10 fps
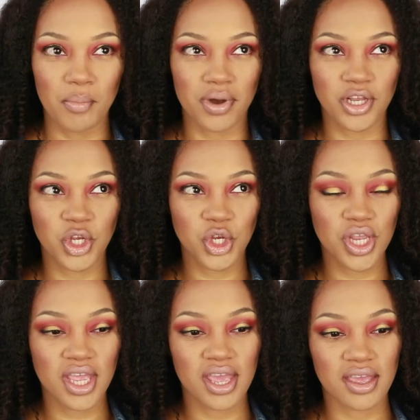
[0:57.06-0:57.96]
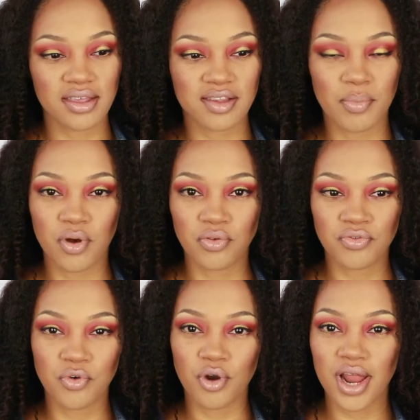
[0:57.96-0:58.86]
But she is about
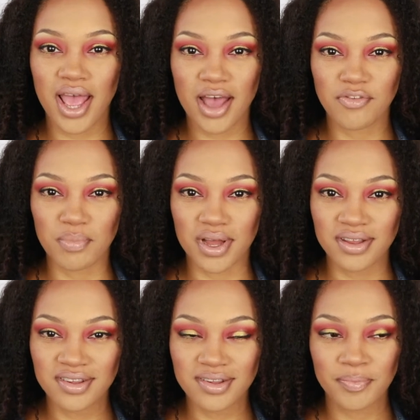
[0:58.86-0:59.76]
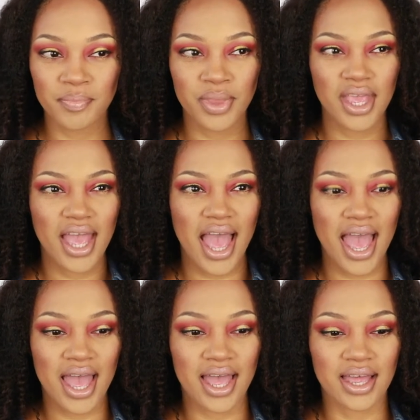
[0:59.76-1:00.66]
4.5 months,
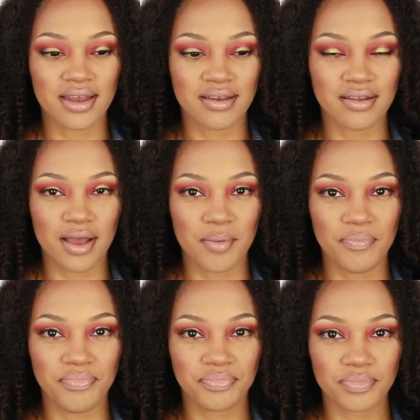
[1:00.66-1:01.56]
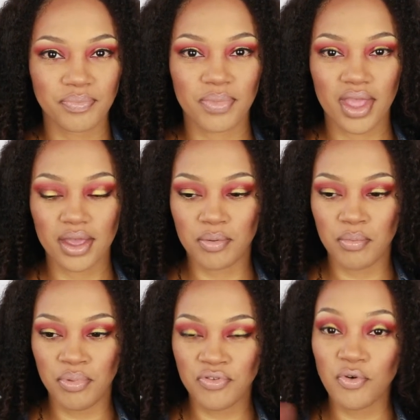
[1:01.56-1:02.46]
and
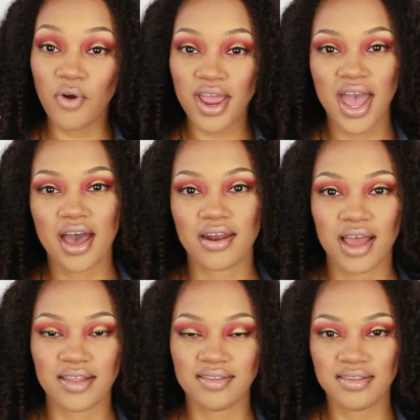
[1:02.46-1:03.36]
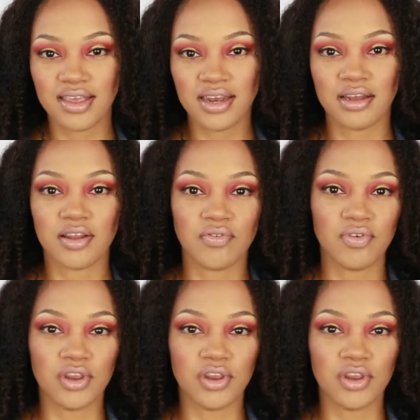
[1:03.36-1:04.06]
before I had her, I'd seen a lot of